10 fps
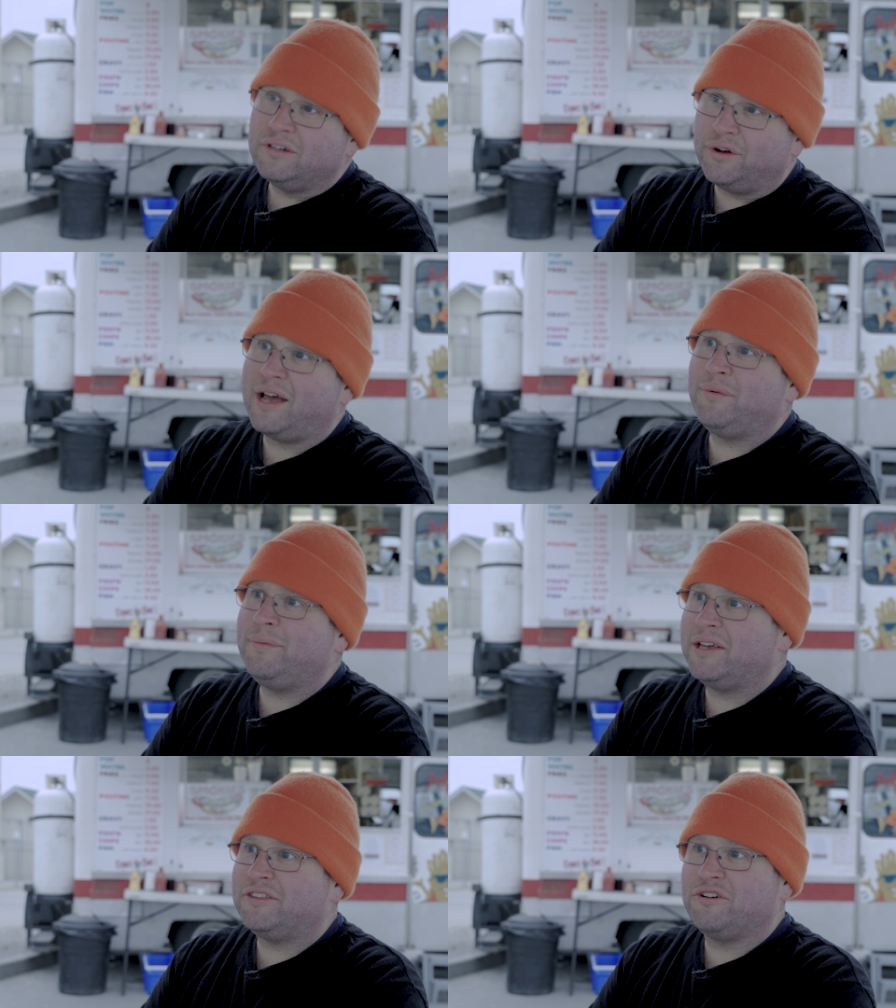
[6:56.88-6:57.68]
Oh yeah, we
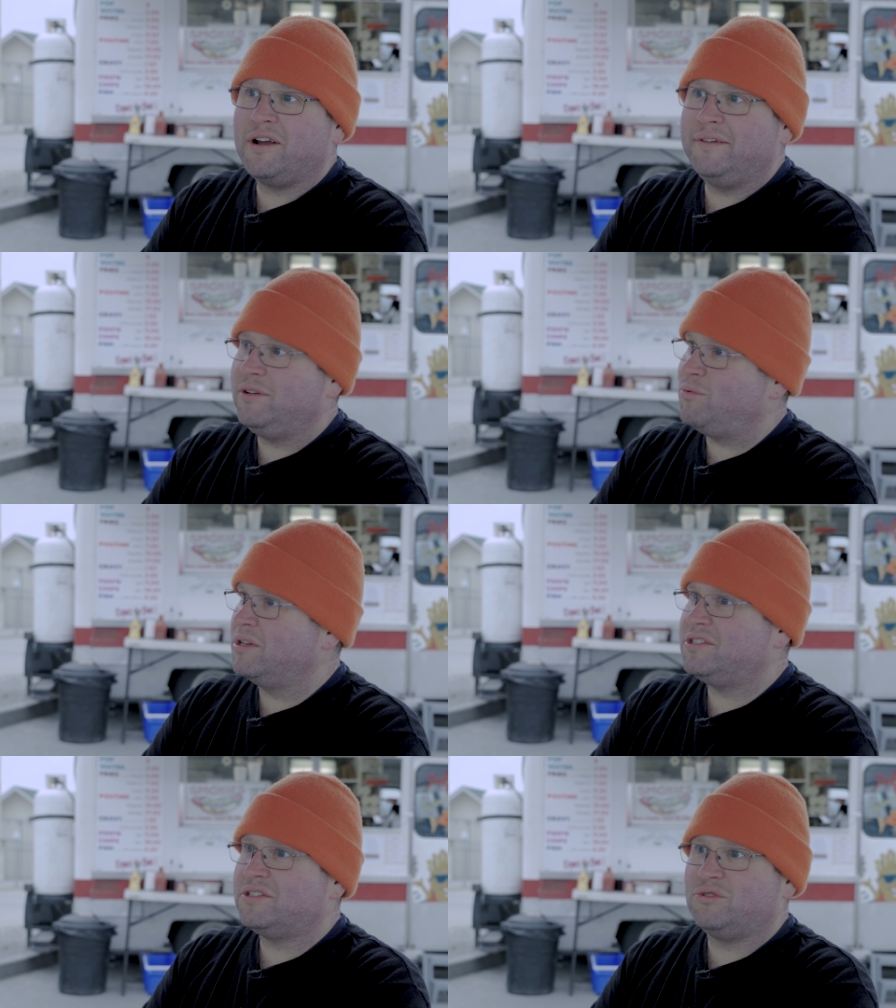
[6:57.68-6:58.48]
make the gravy
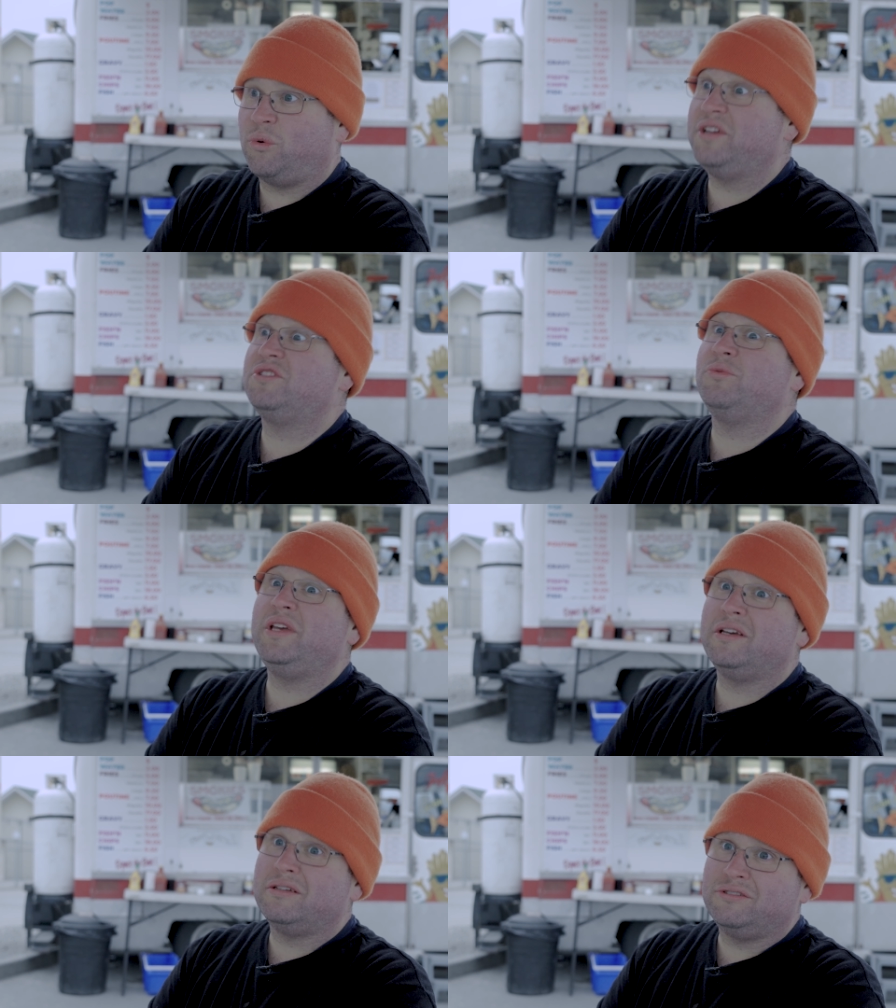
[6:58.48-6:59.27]
twice a
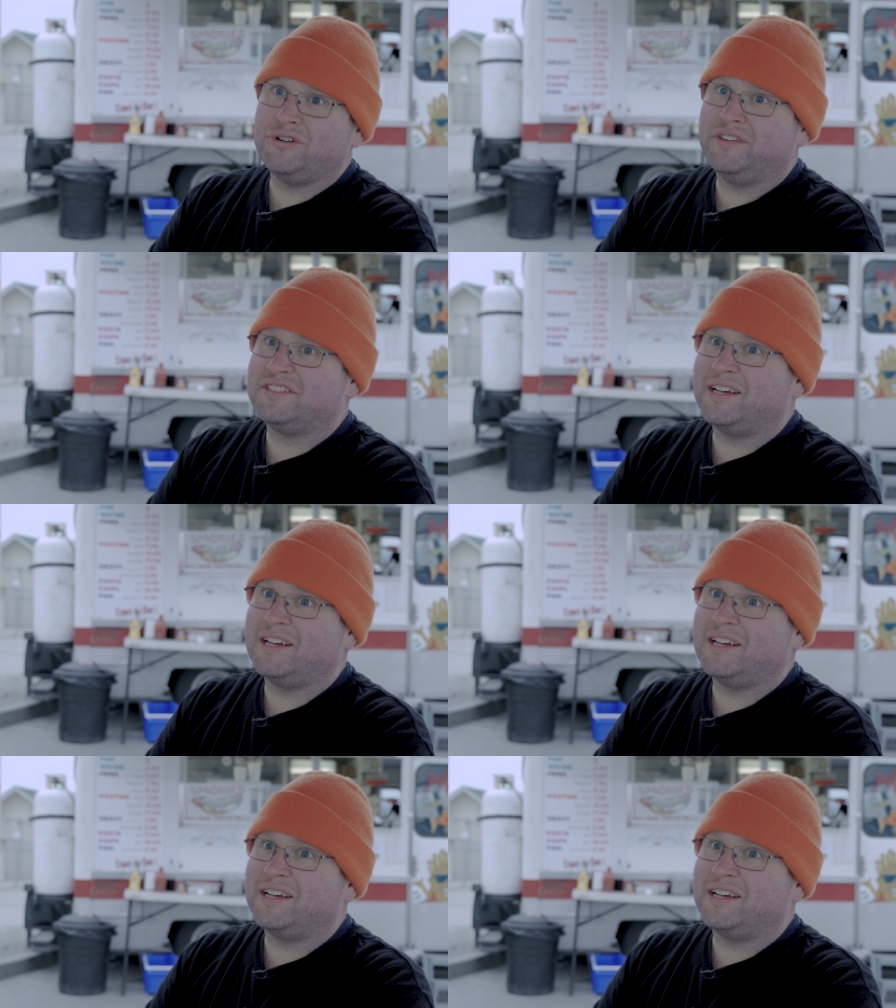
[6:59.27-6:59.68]
week during the